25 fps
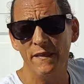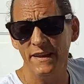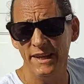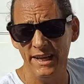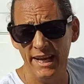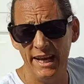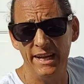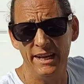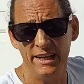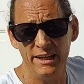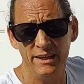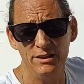the
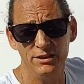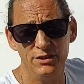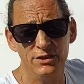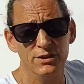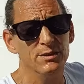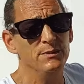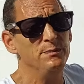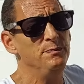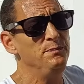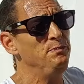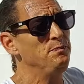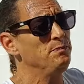8-inch.
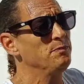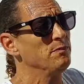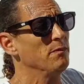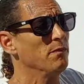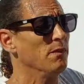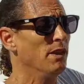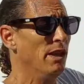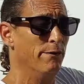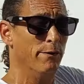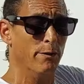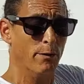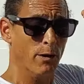
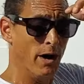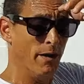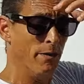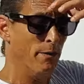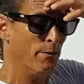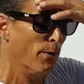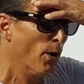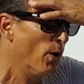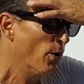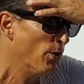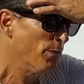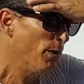If you're on
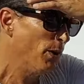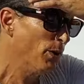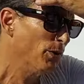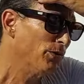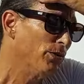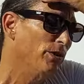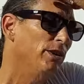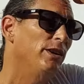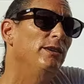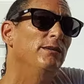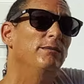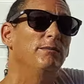the road
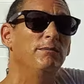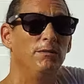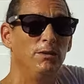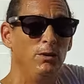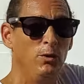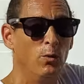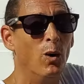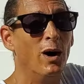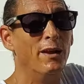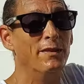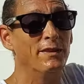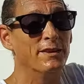mostly,
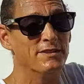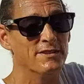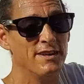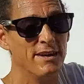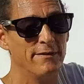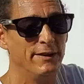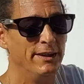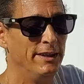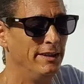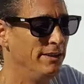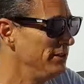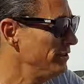you want the
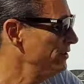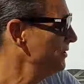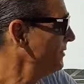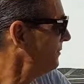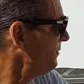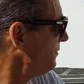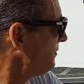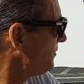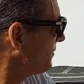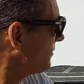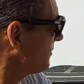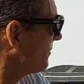
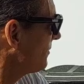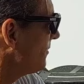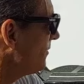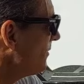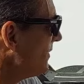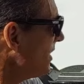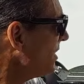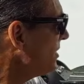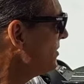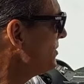7-inch.